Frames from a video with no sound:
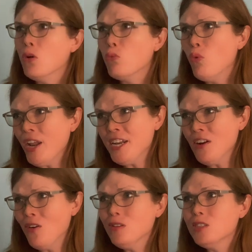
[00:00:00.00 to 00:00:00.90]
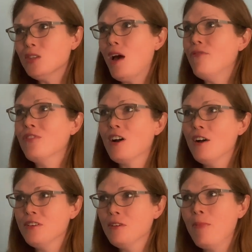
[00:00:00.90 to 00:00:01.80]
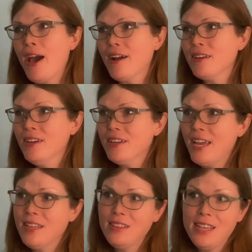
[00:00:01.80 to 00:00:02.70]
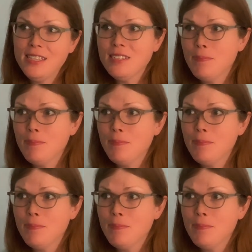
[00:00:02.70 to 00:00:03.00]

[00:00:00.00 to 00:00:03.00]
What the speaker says: Running old software on your Mac can lead to